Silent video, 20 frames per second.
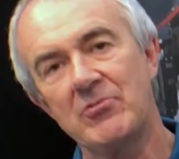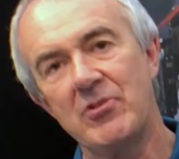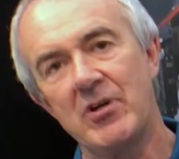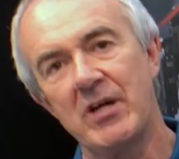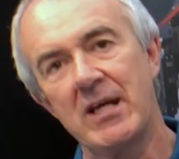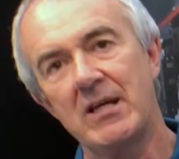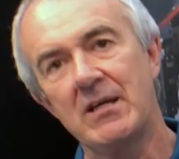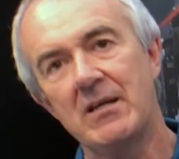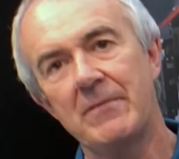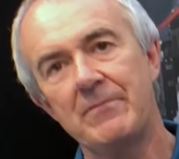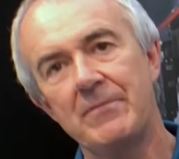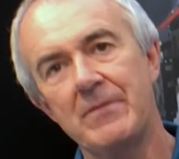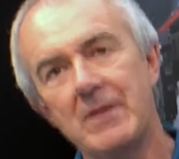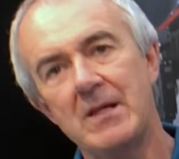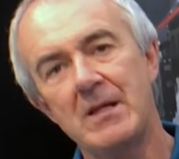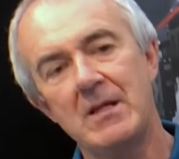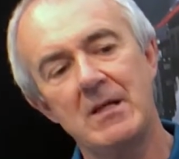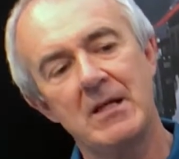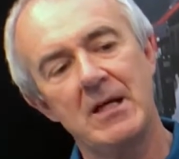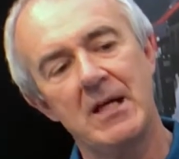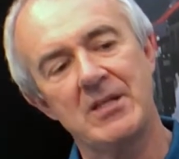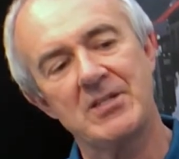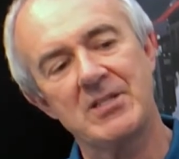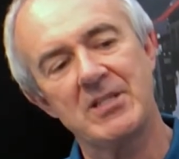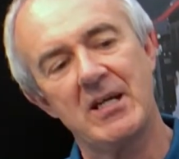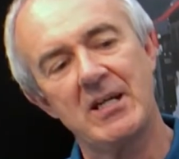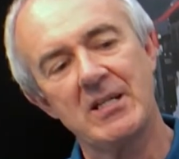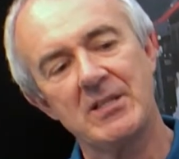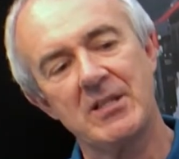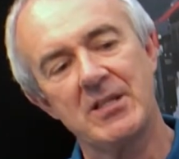ring
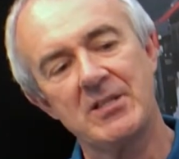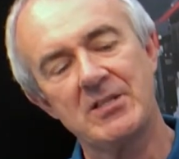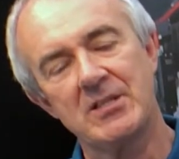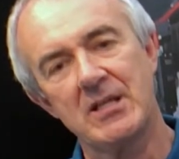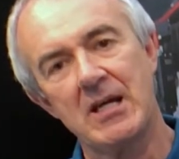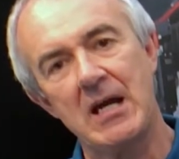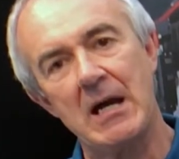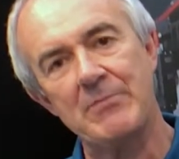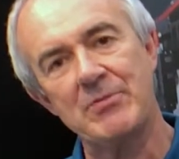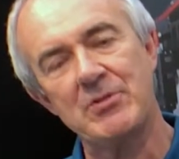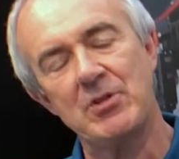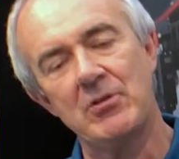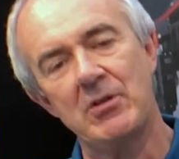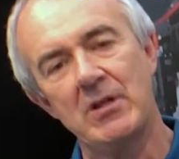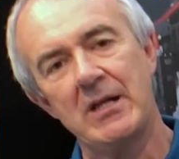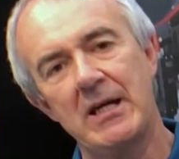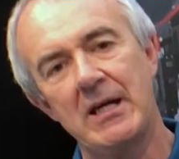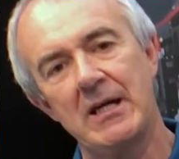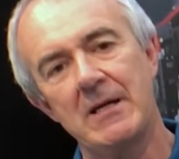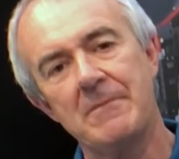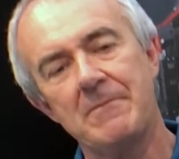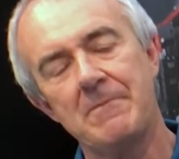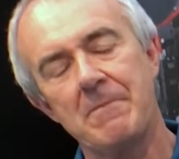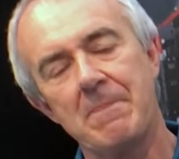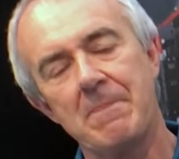inside this capsule here.